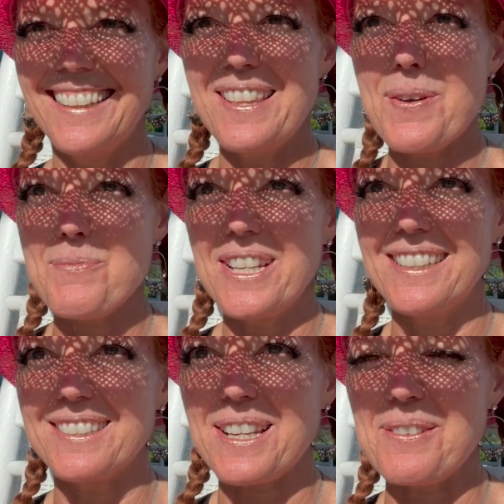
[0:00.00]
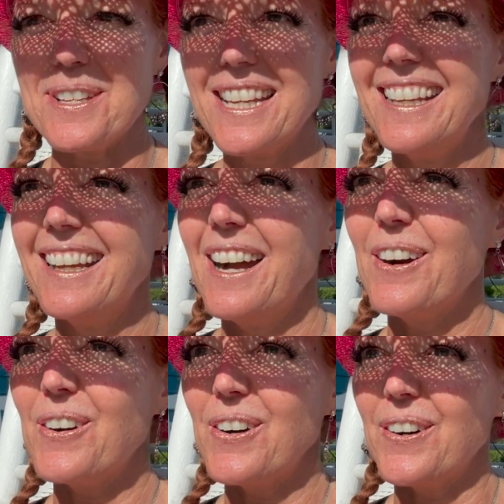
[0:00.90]
The wind has come.
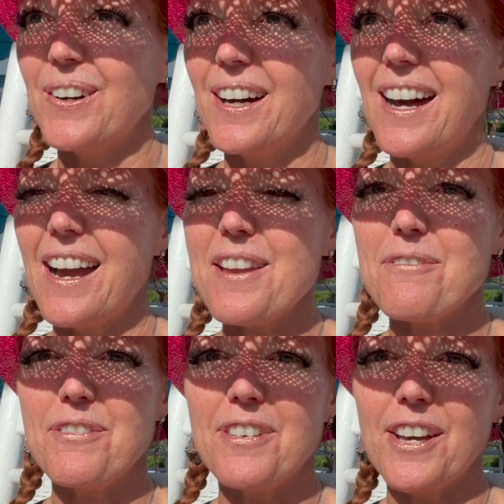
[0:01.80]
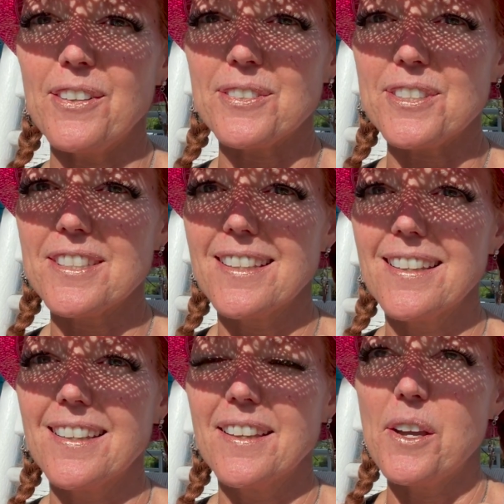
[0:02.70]
Oh, I have felt
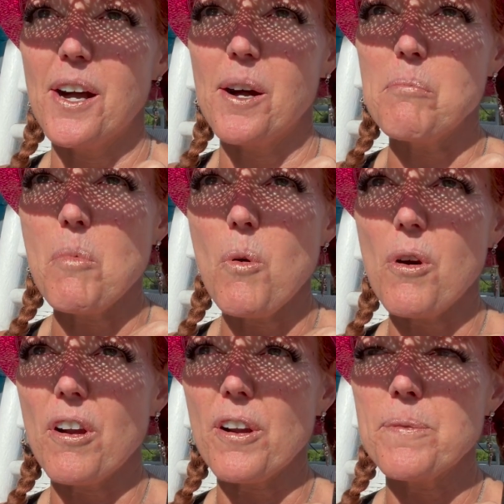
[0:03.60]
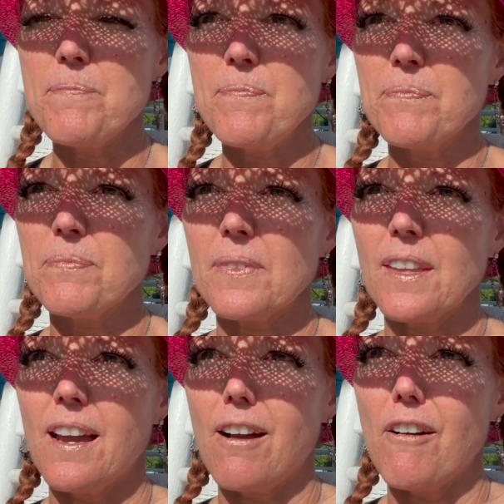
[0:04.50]
uh, more
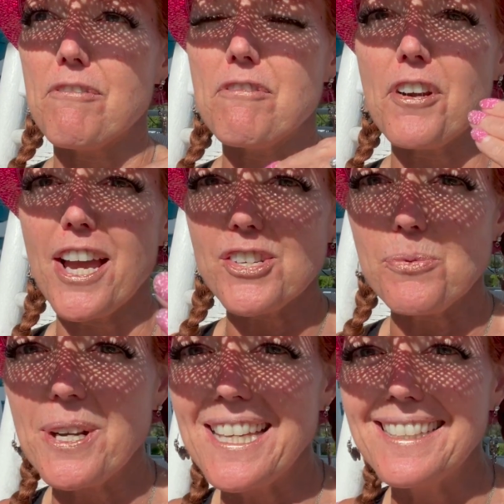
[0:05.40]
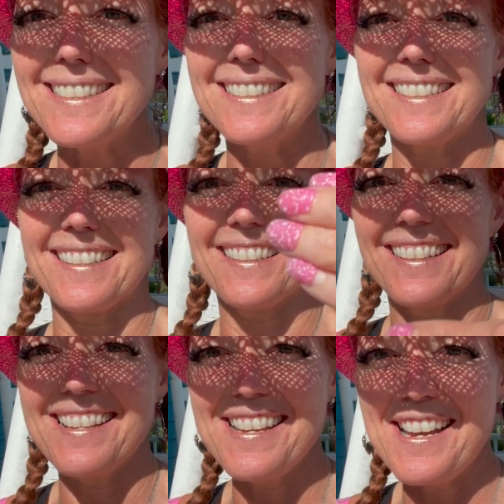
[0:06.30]
uh, fresh winds
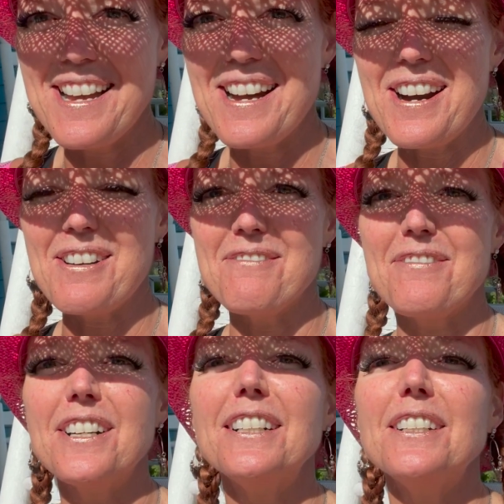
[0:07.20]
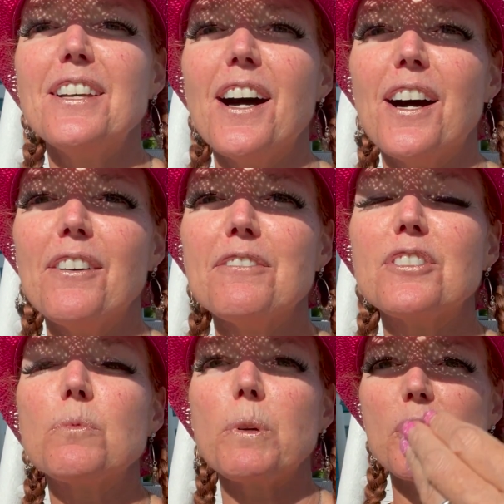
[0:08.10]
of of
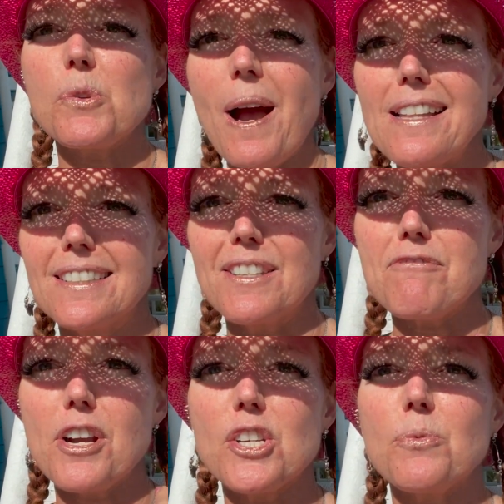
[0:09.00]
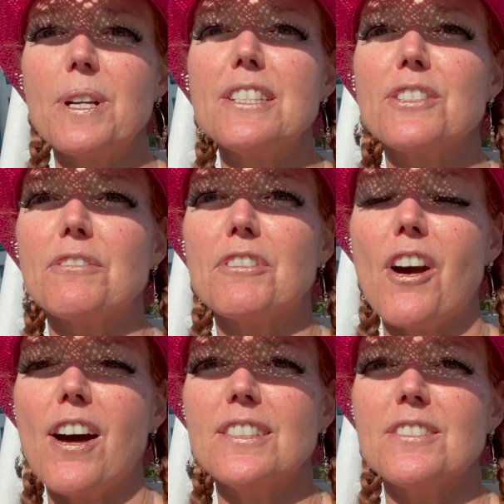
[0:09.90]
spirituality, fresh winds of
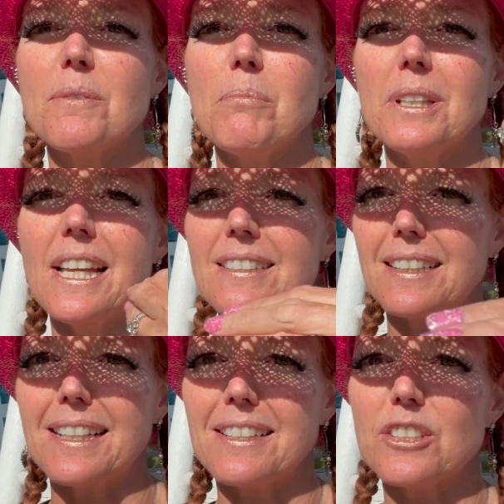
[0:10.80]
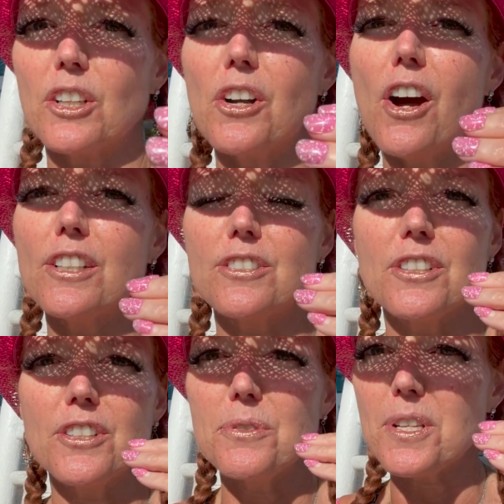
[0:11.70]
God's blessing us. God is going
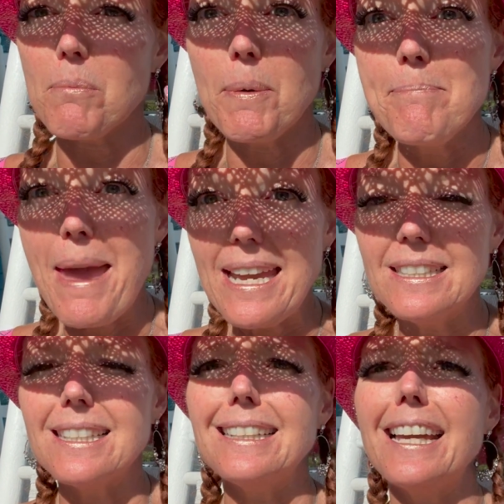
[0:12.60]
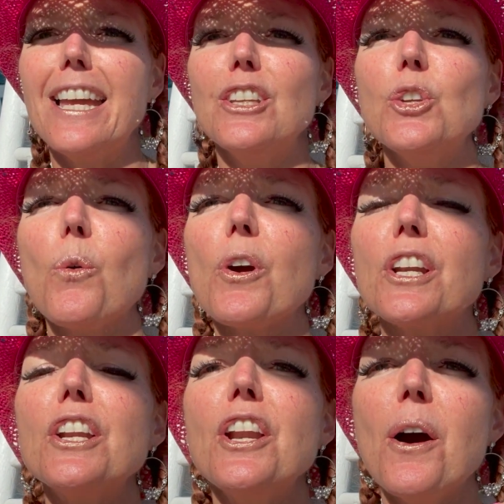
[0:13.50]
to do something amazing, and you're
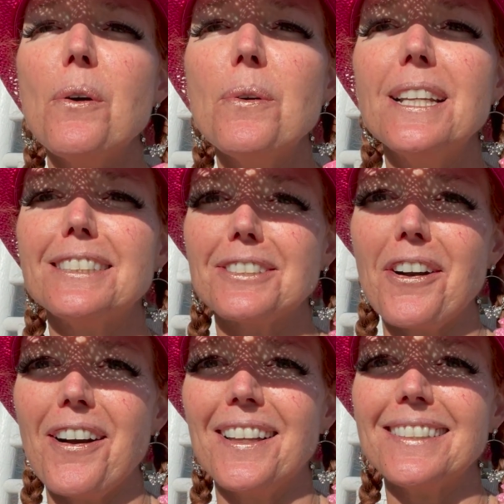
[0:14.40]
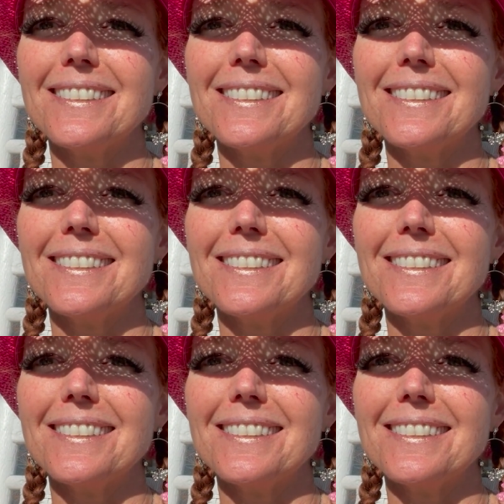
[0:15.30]
going to know it's God,